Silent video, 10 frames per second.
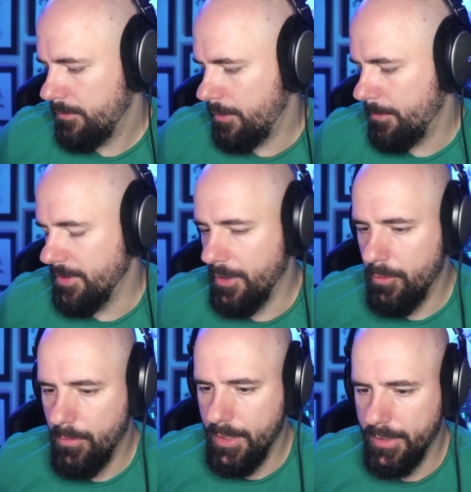I mean, they
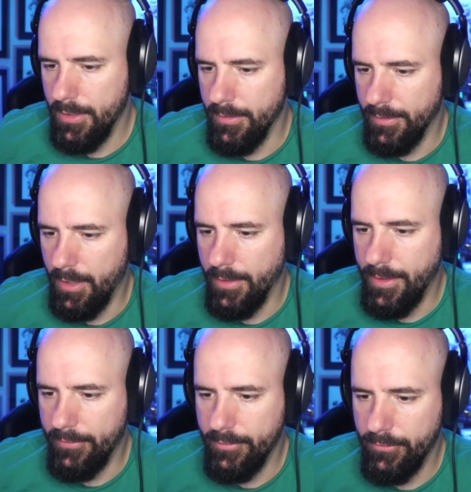don't want to get into content.
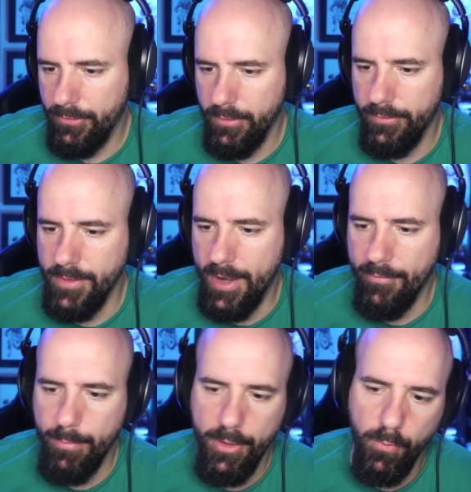That's their choice. Not
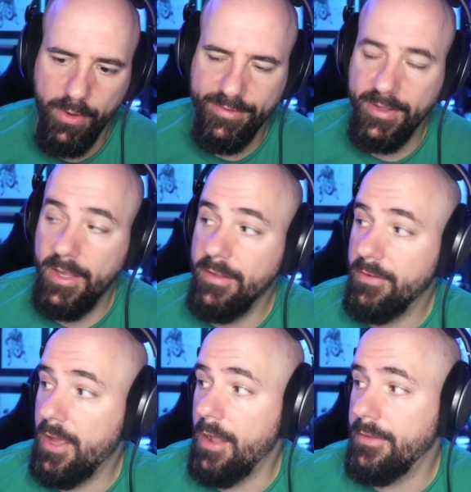everybody wants to get into
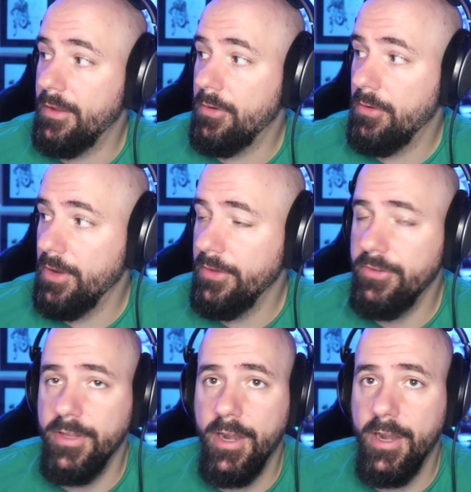content creation.